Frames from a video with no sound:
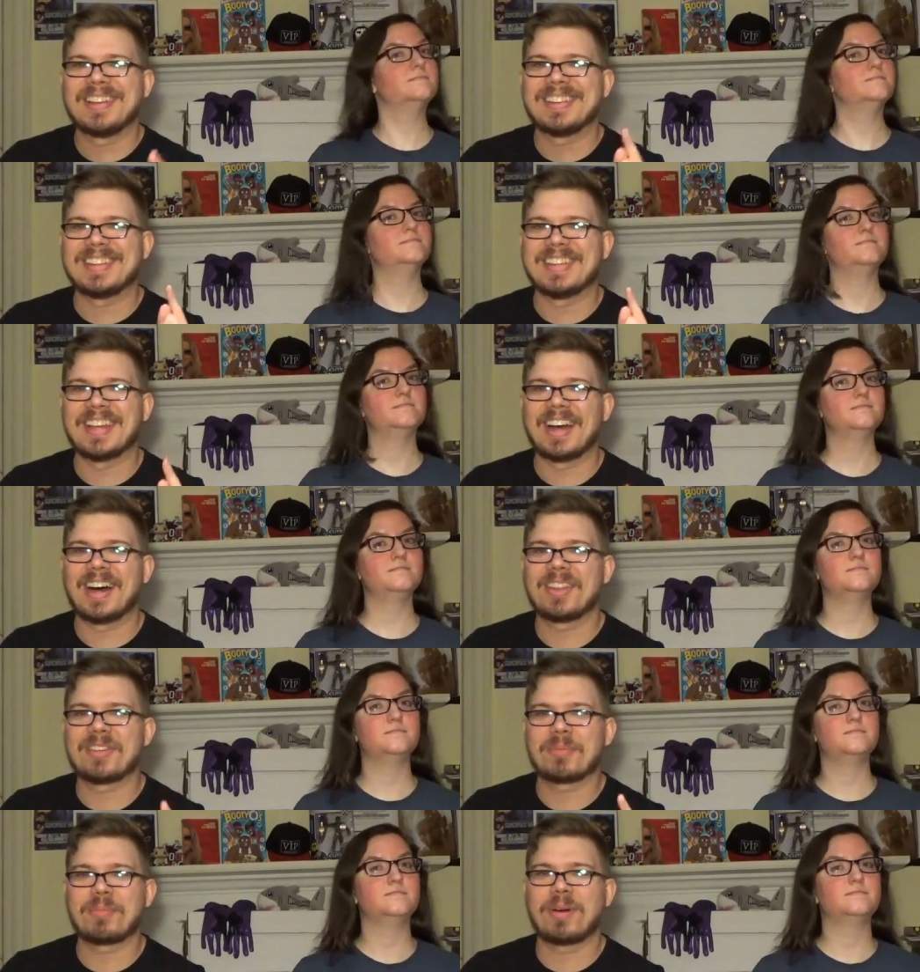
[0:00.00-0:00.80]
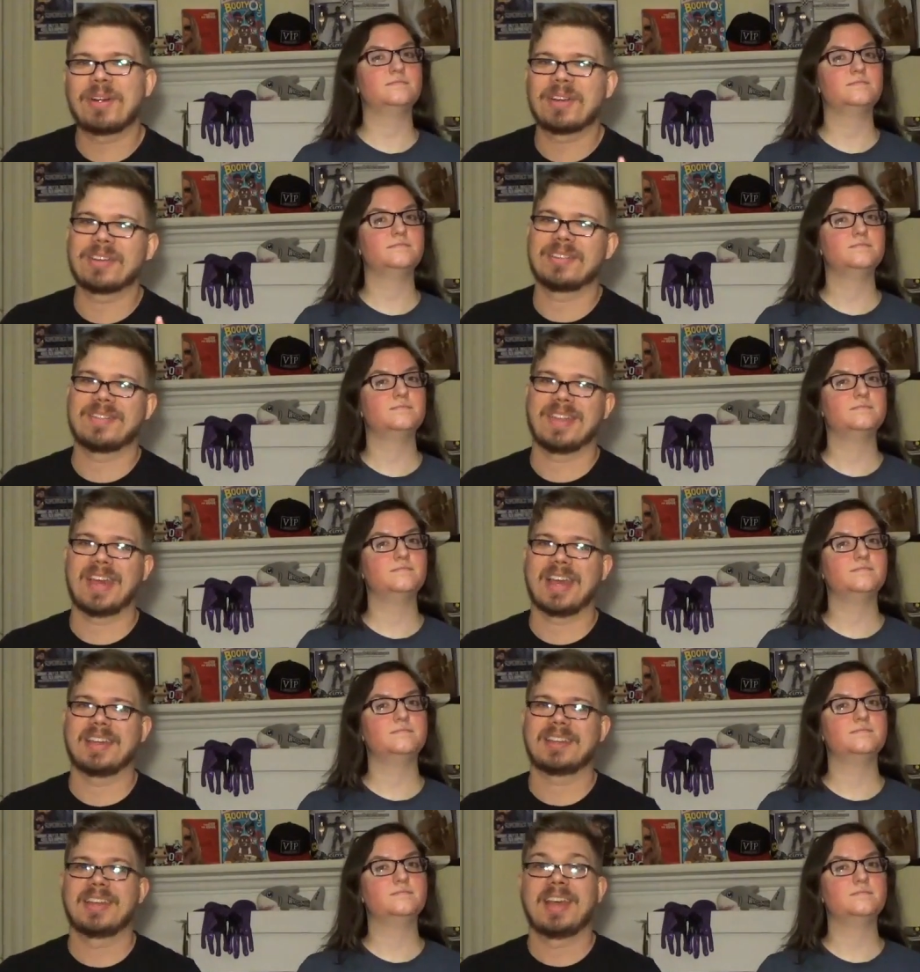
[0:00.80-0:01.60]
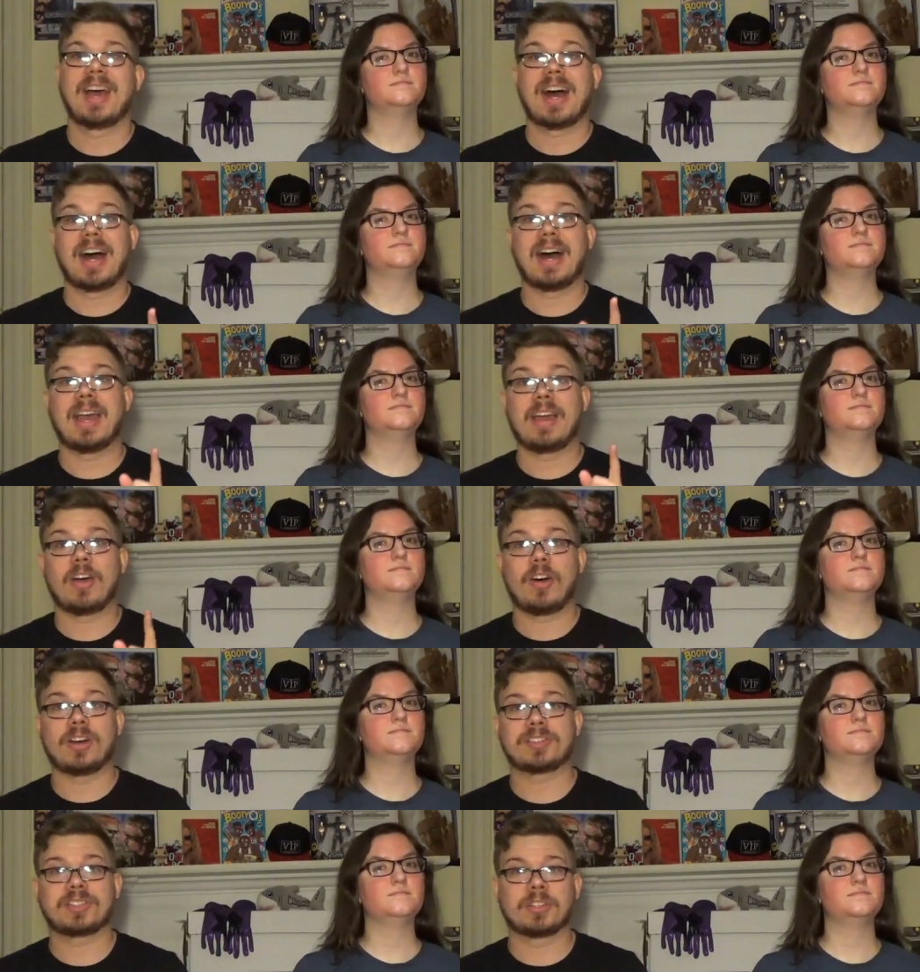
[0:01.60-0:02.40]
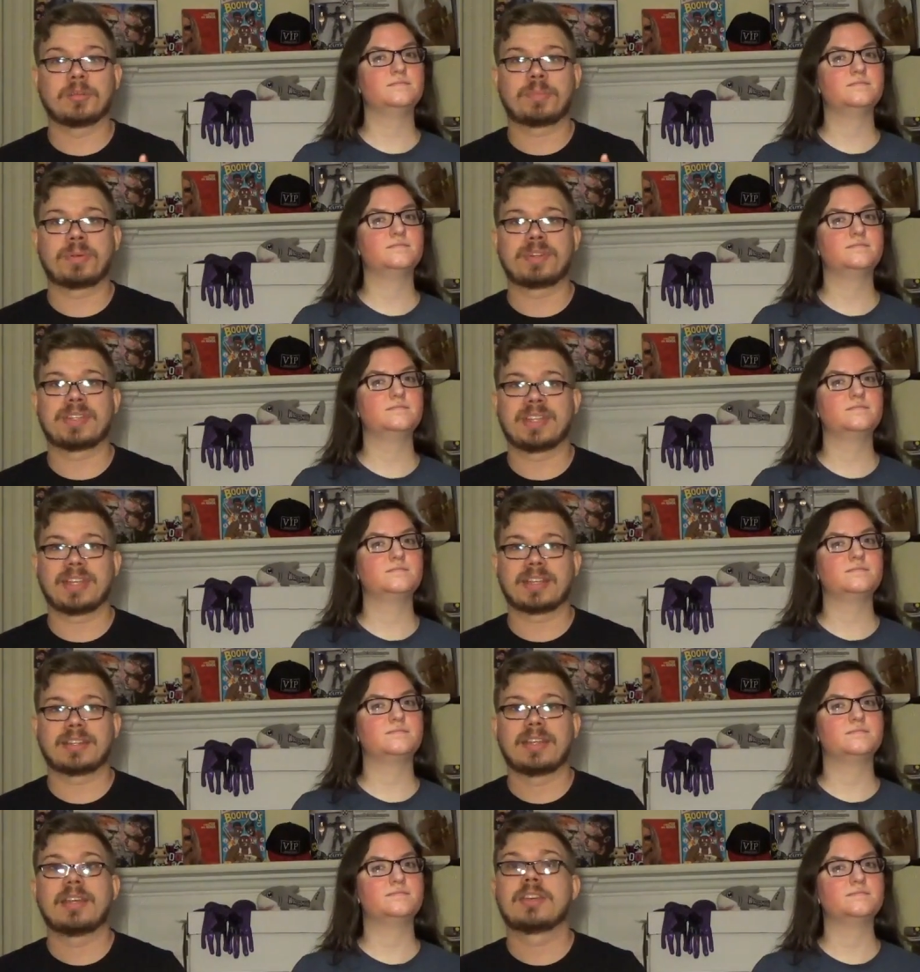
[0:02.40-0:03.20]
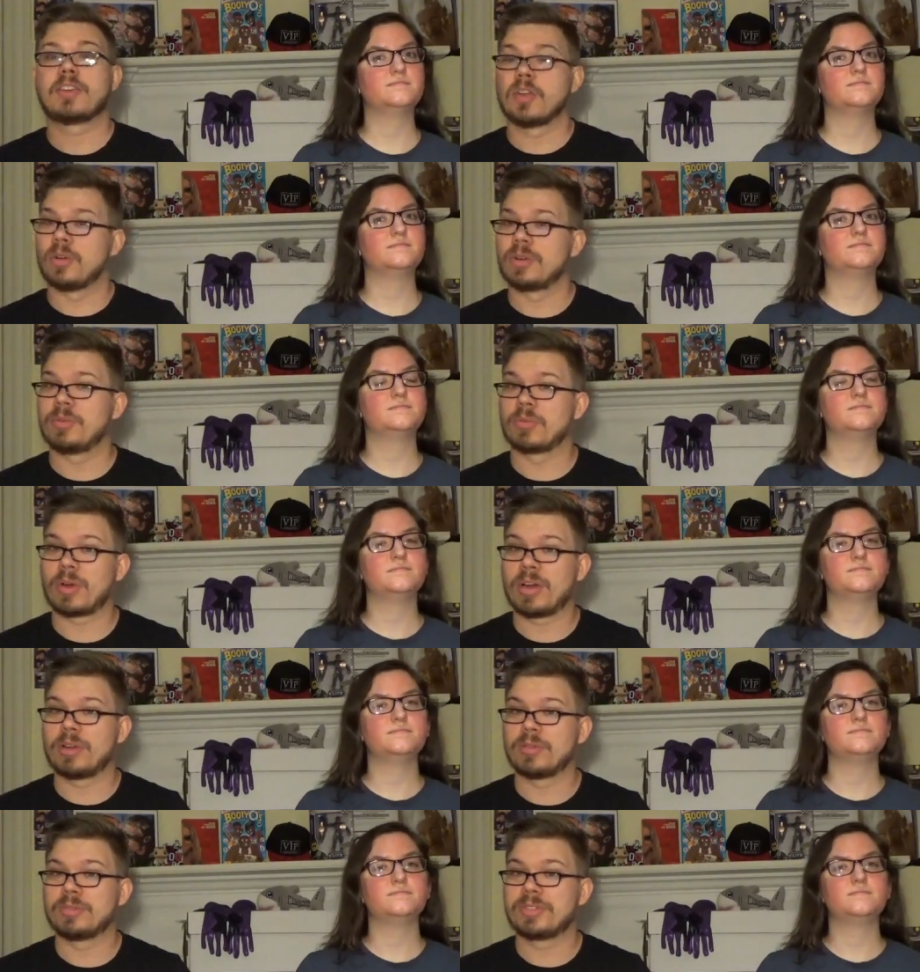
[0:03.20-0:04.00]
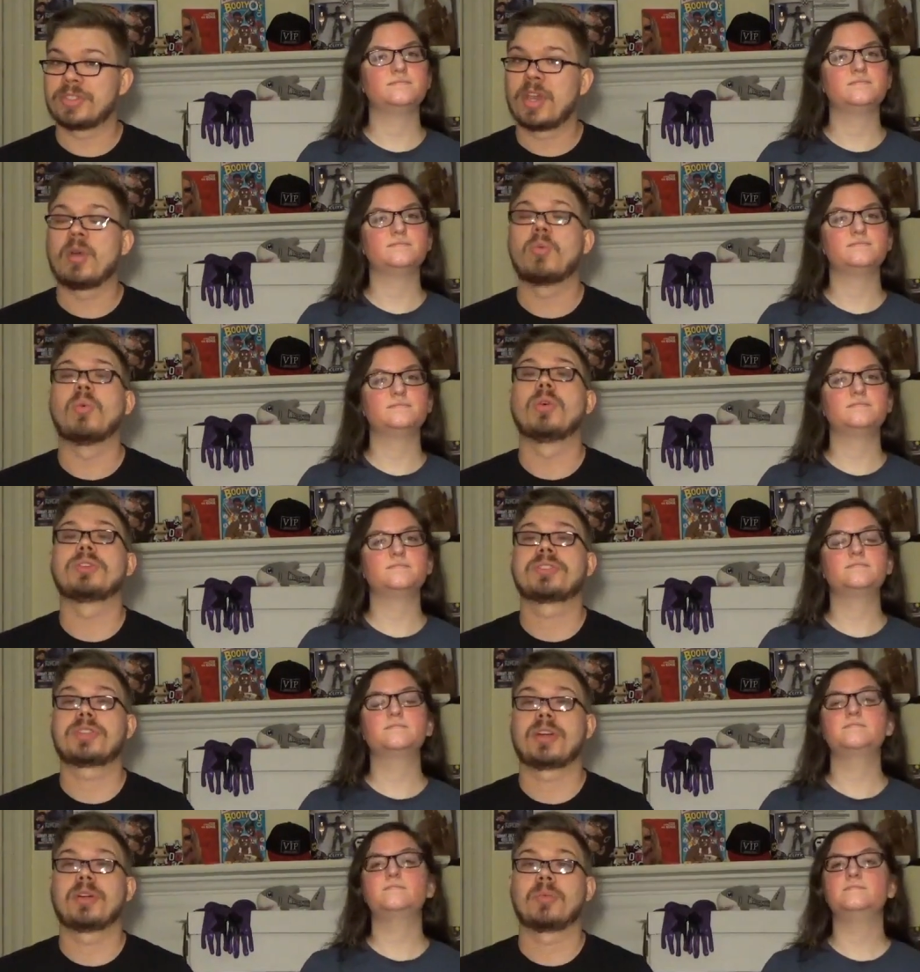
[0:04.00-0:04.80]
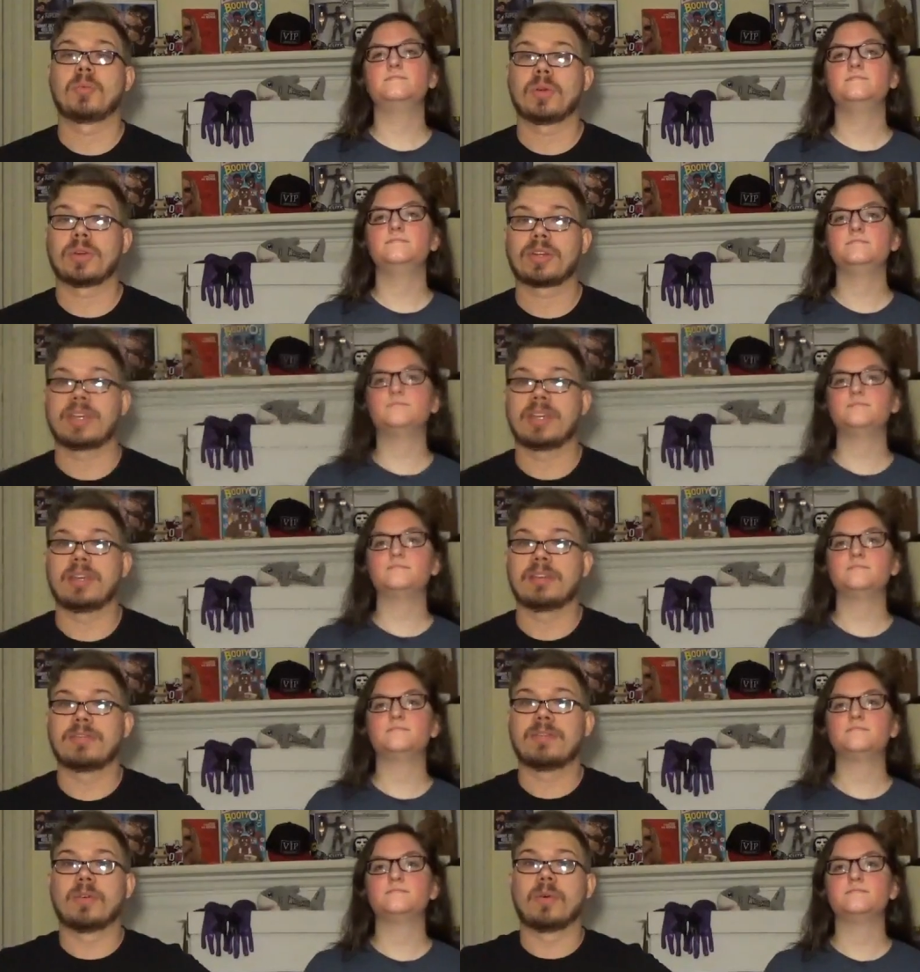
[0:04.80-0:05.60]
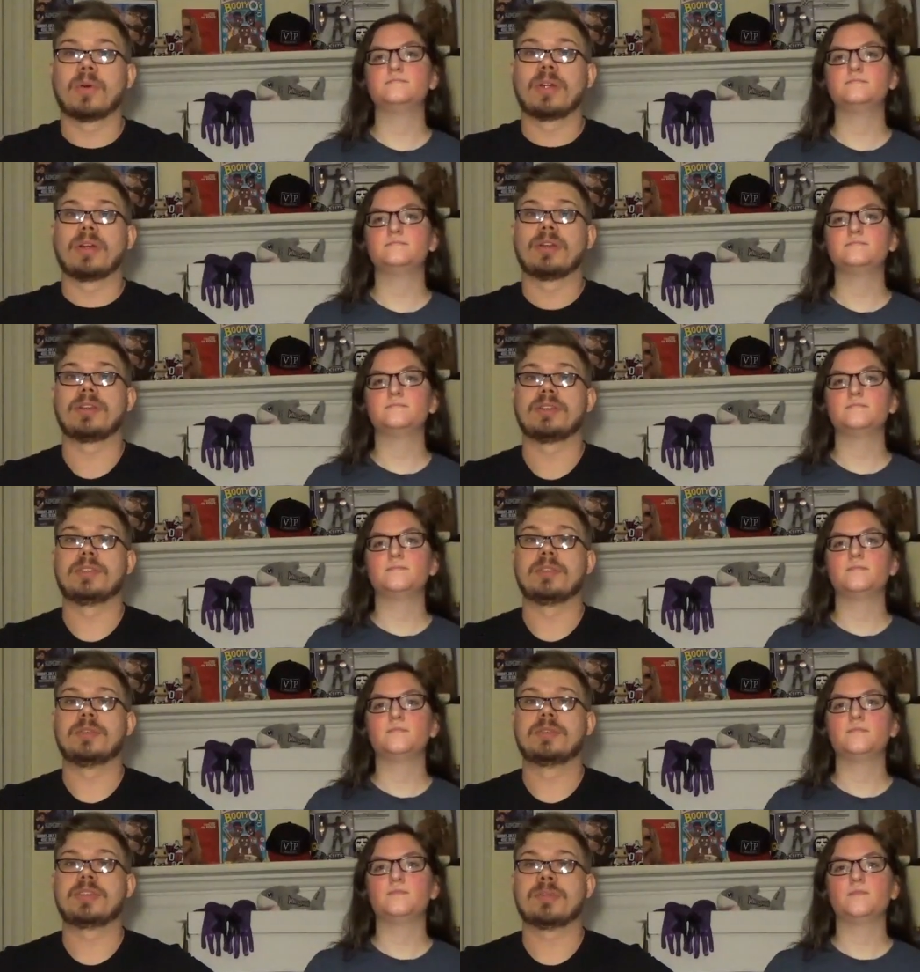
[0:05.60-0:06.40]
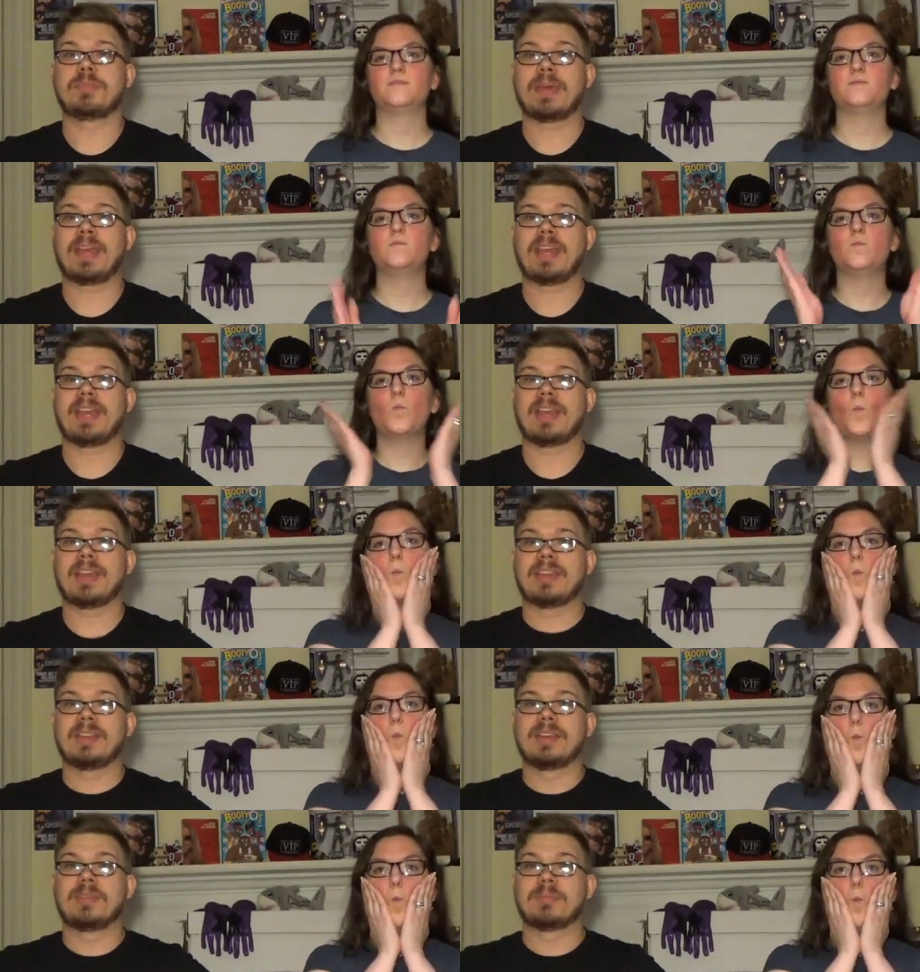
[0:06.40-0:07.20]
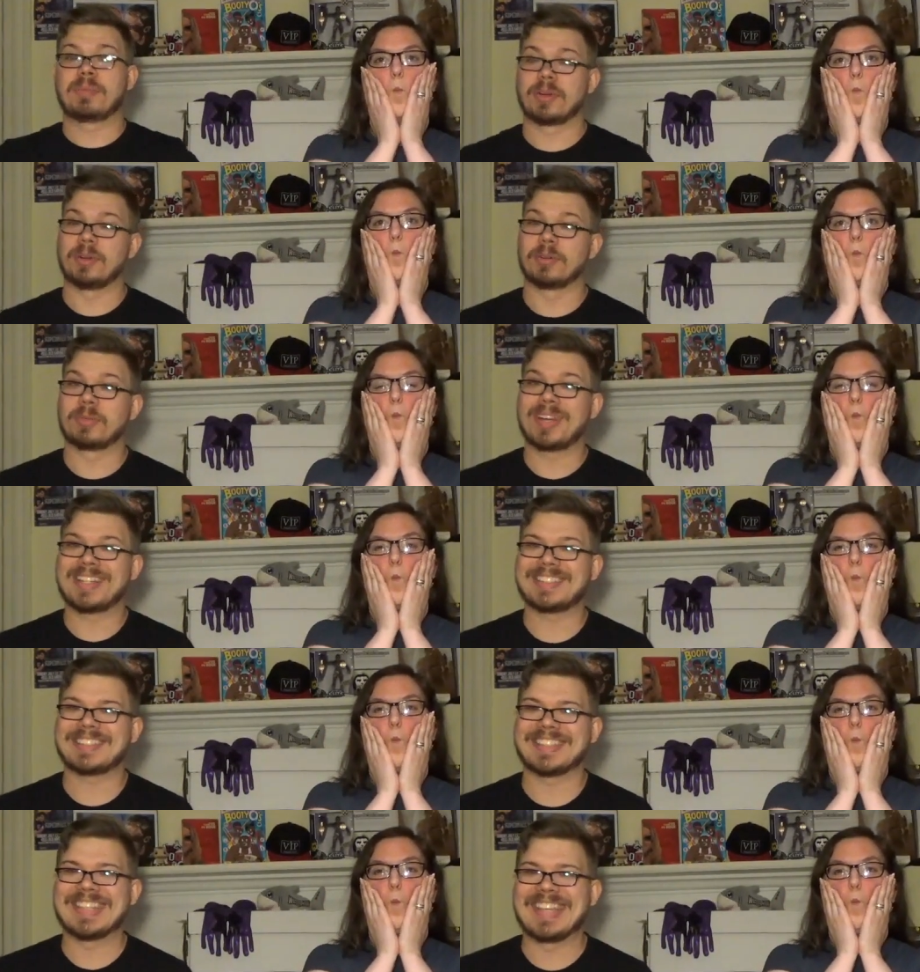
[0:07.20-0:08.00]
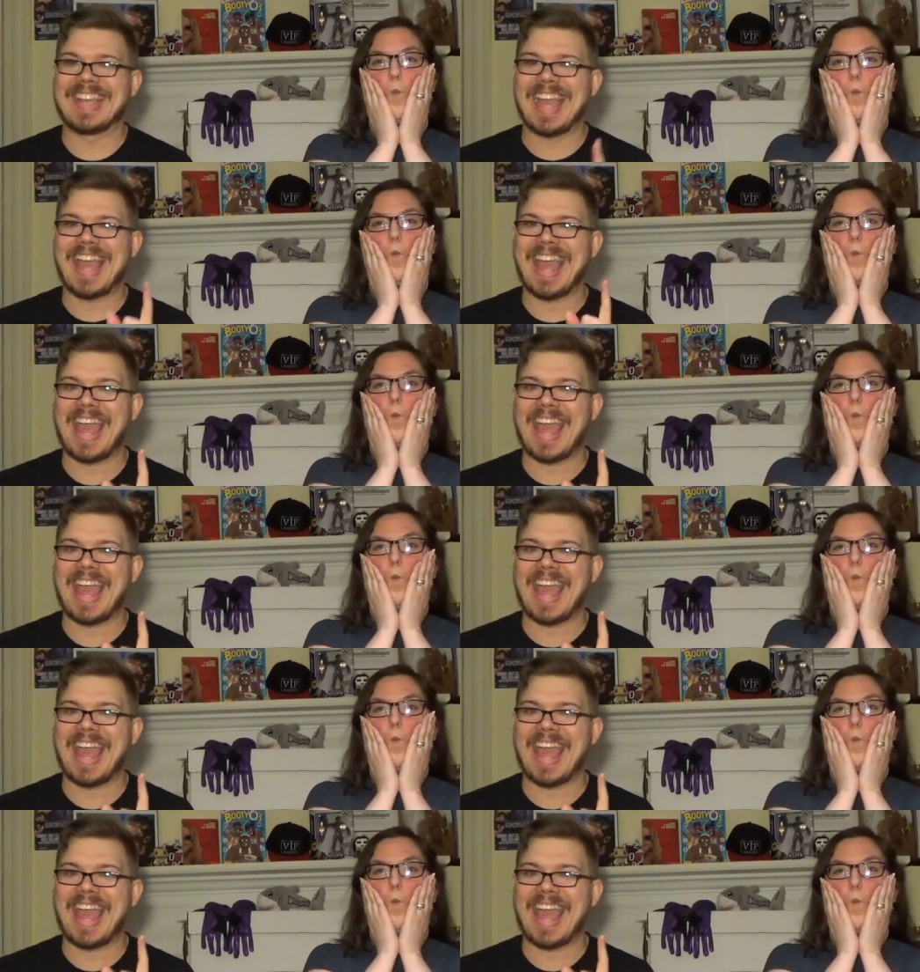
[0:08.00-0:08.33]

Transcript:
Speaker 1: the other part of that, I also predict Cody Rhodes will start working for New Japan Pro Wrestling